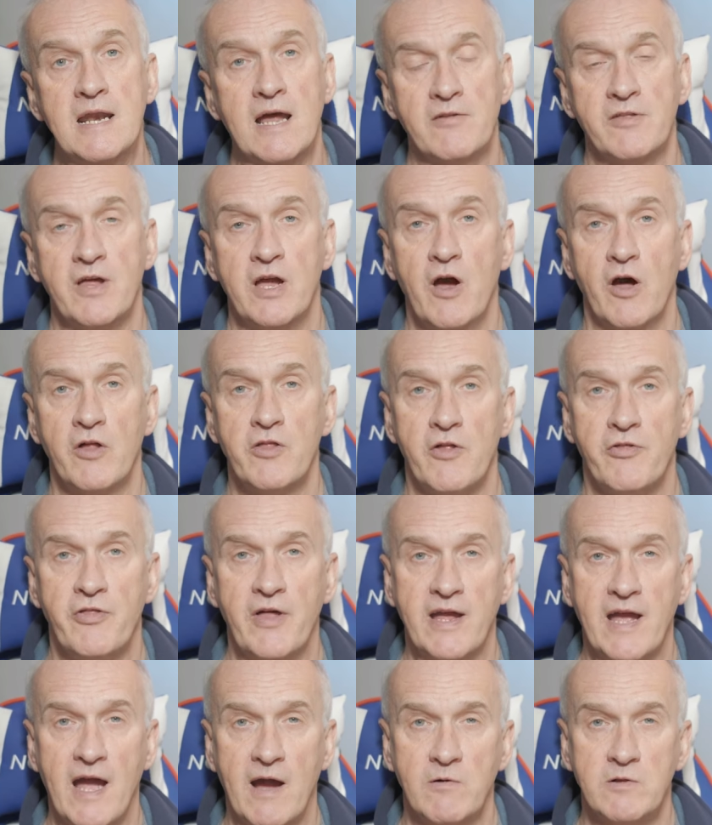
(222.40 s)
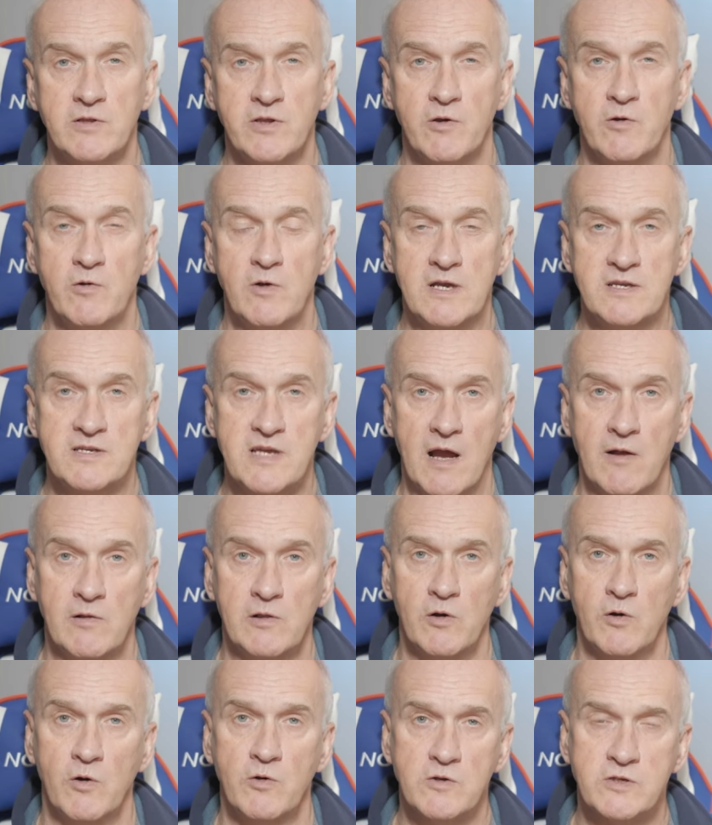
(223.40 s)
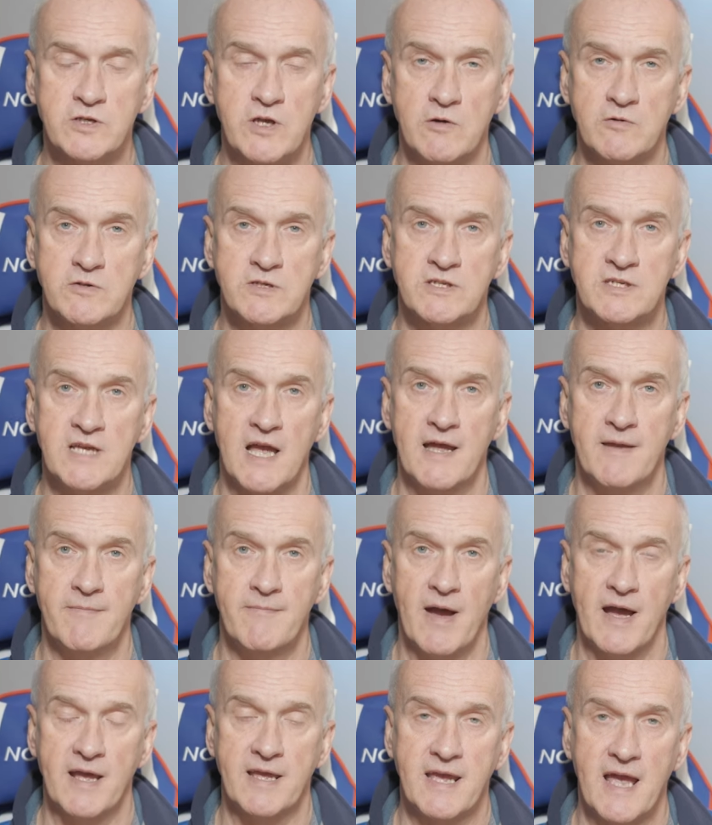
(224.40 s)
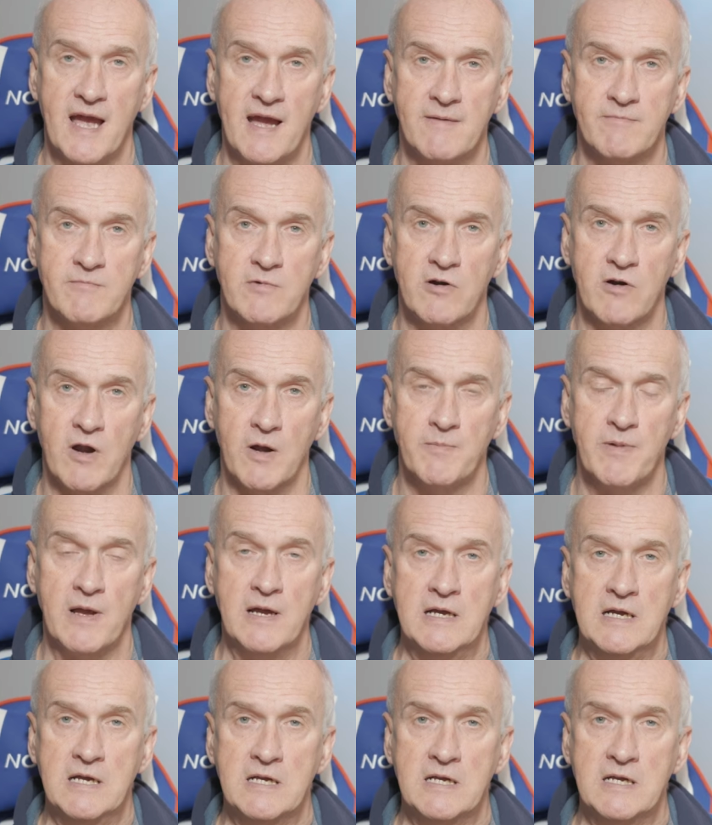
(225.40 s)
Now the other thing I'll do is I'll also set my camera up.